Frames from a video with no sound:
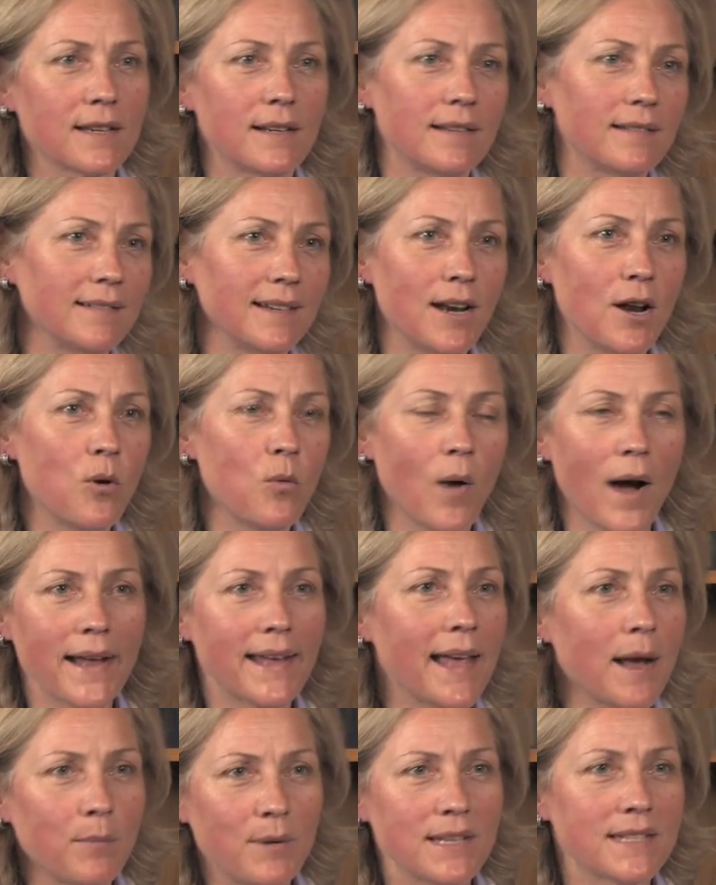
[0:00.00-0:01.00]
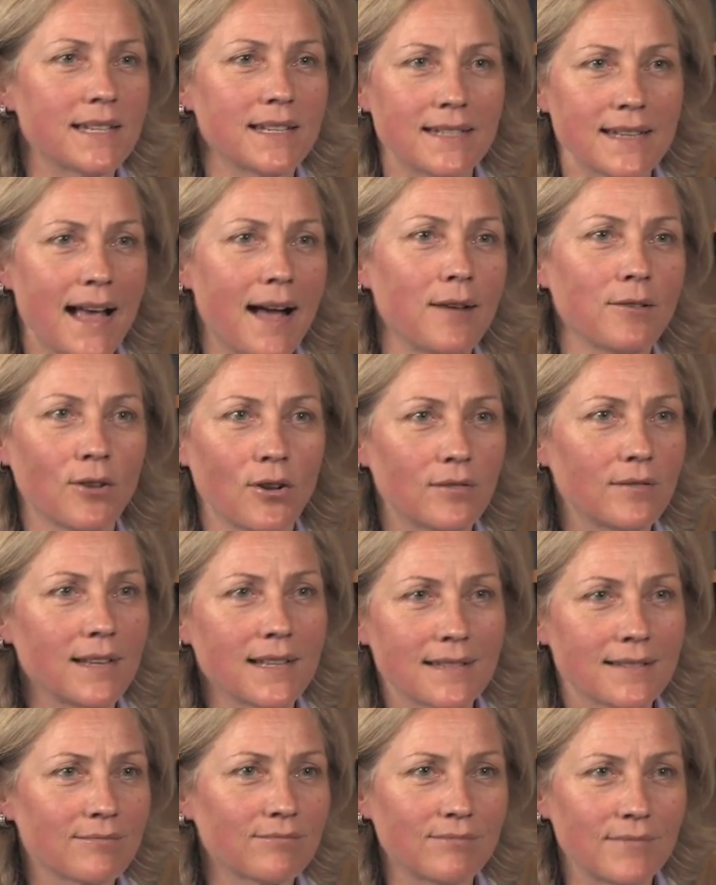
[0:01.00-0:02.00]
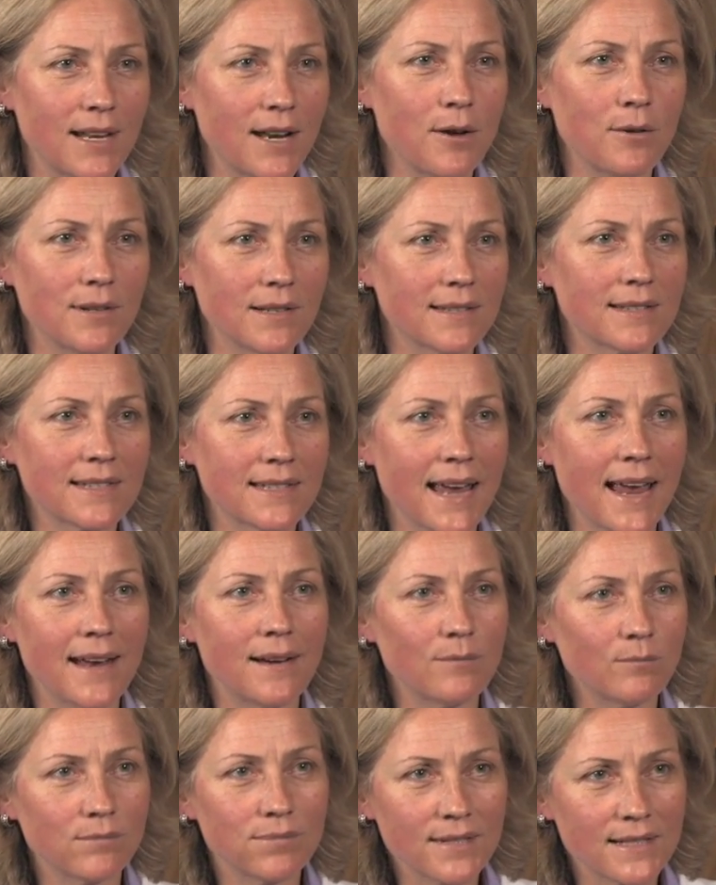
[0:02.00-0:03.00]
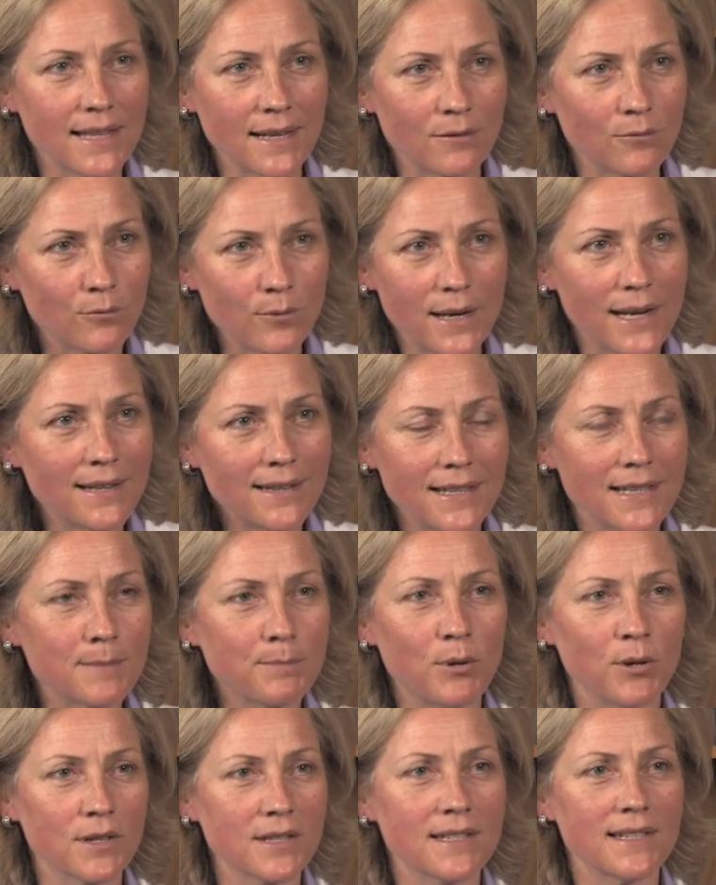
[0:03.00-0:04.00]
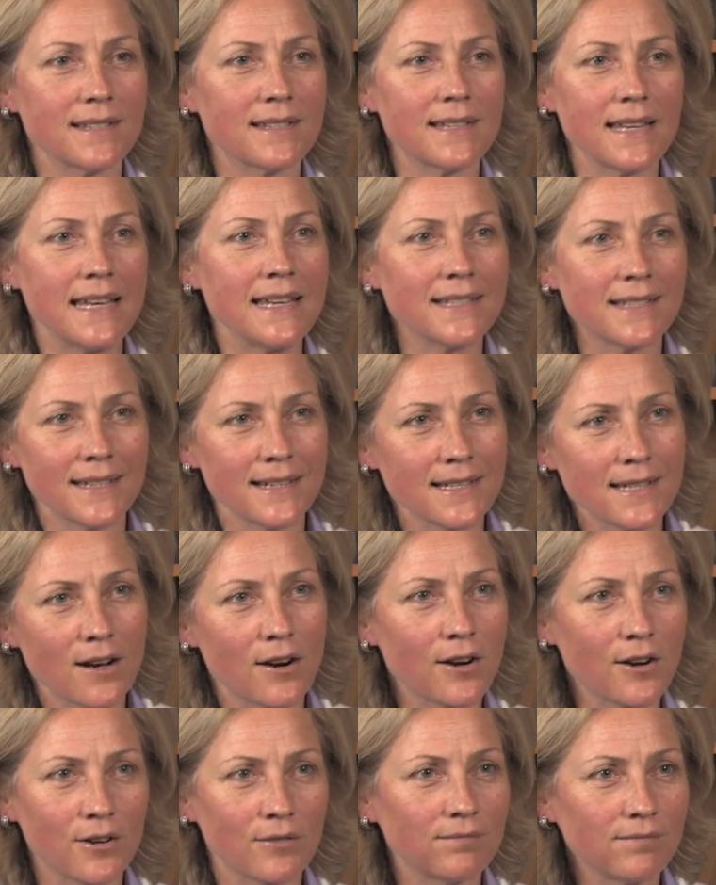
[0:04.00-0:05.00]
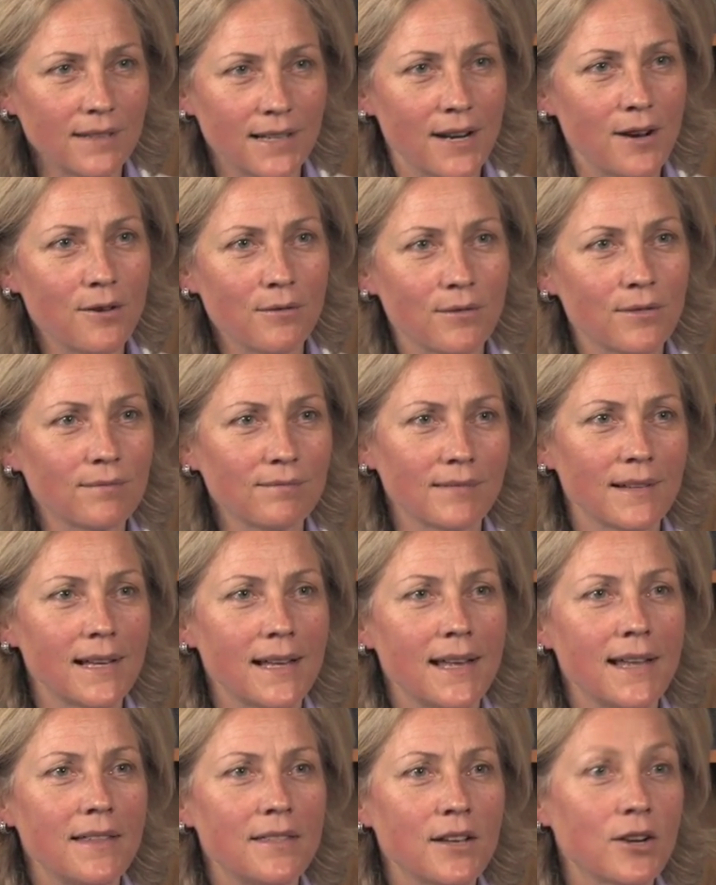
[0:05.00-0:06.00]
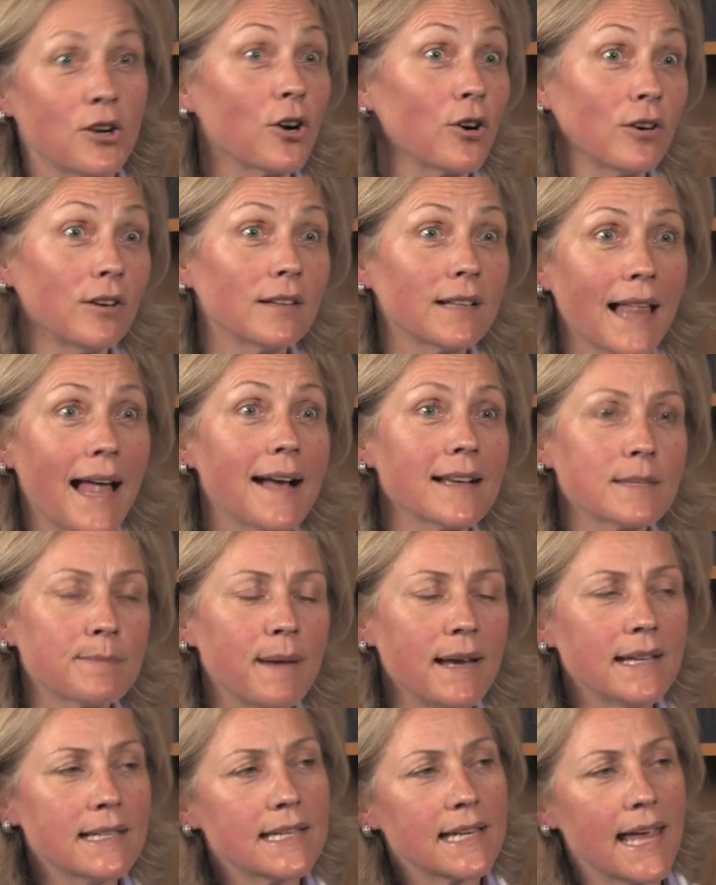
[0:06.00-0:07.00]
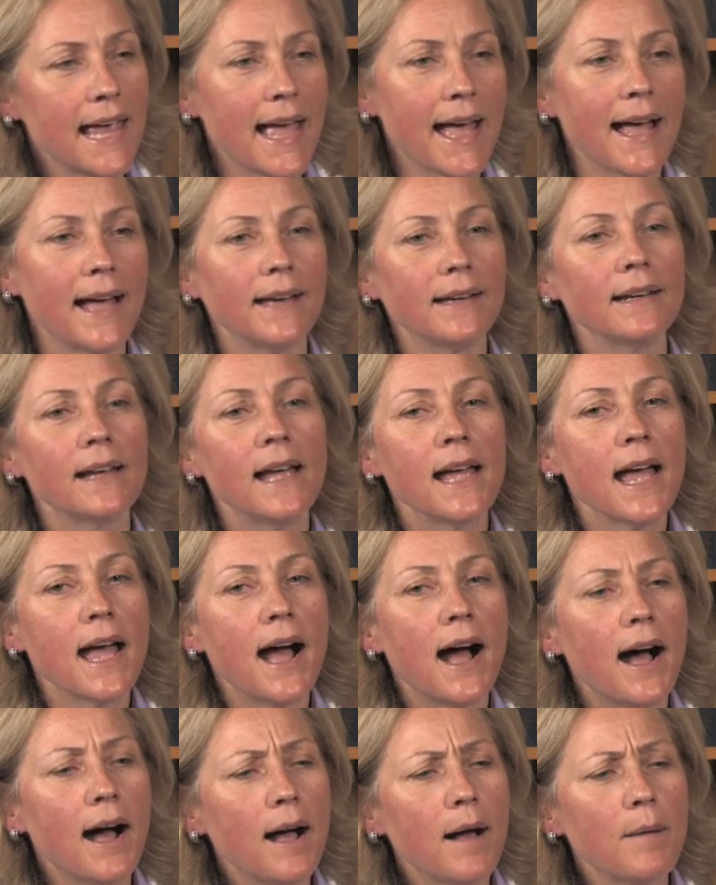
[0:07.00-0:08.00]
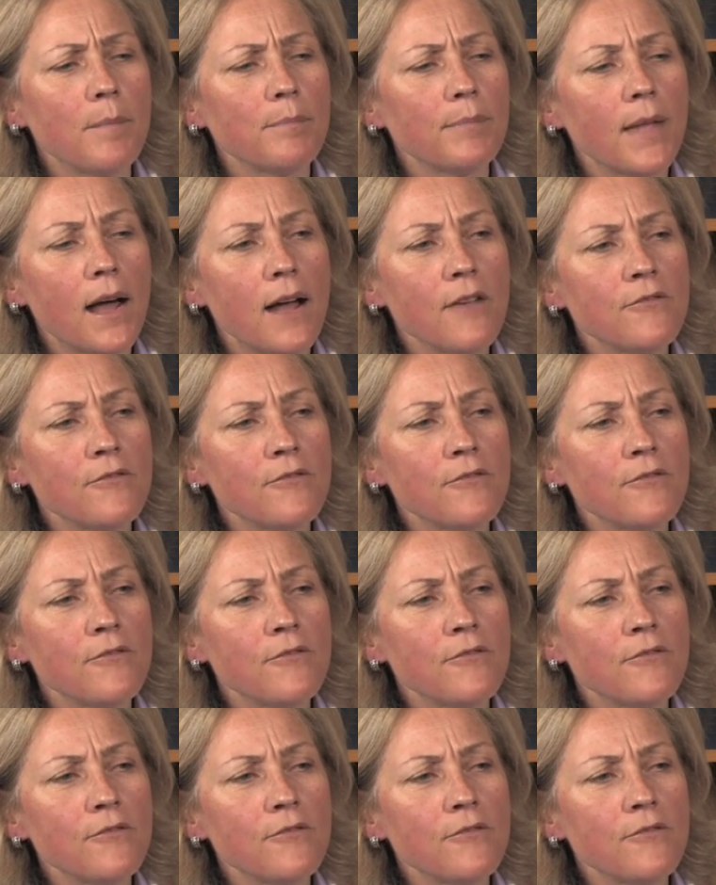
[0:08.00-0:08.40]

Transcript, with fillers: And you know, why can't we sit down, as, you know, and stay and sit and read these books as easily as our, you know, the girl classmates can? Um,